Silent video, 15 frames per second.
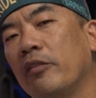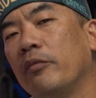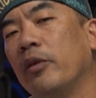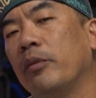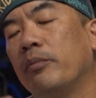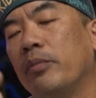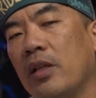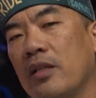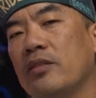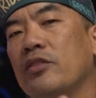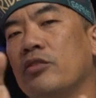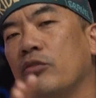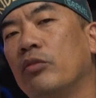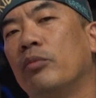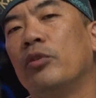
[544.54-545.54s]
mm plus a
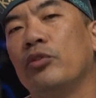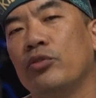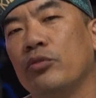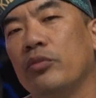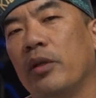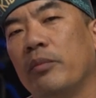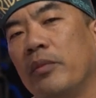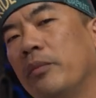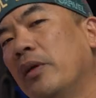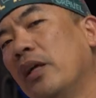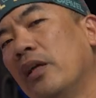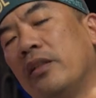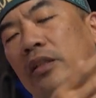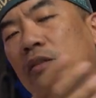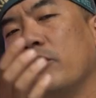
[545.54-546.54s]
0.2 mm.
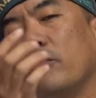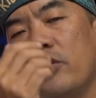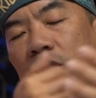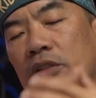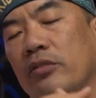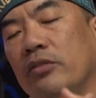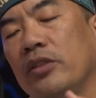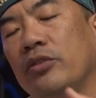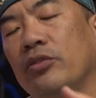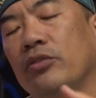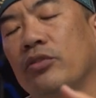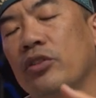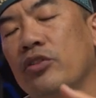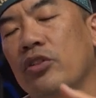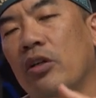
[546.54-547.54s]
They will generally
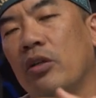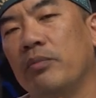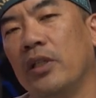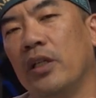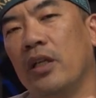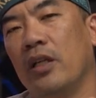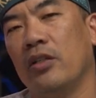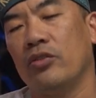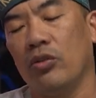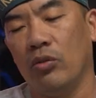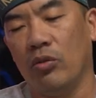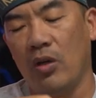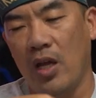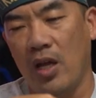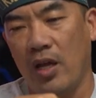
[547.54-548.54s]
do the job.
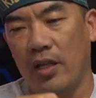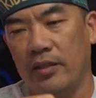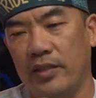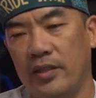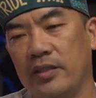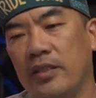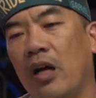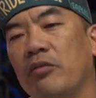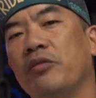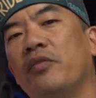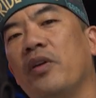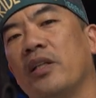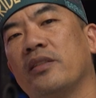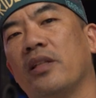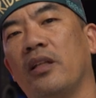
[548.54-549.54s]
So this is how you
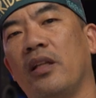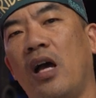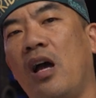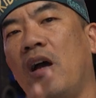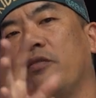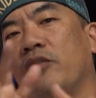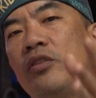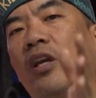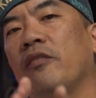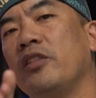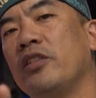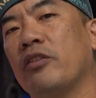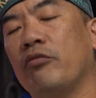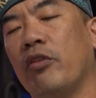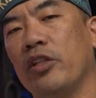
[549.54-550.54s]
fix it. After you have
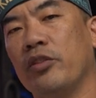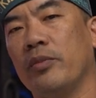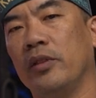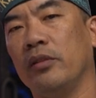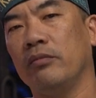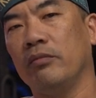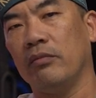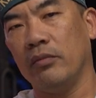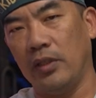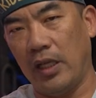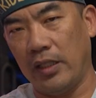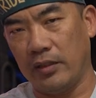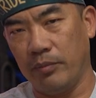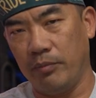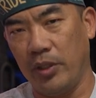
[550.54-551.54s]
this arrangement,
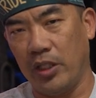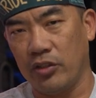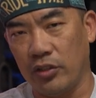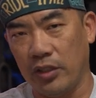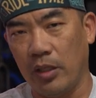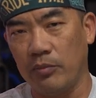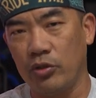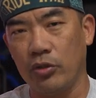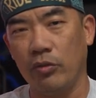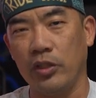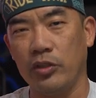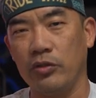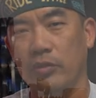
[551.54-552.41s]
like the picture that I'm showing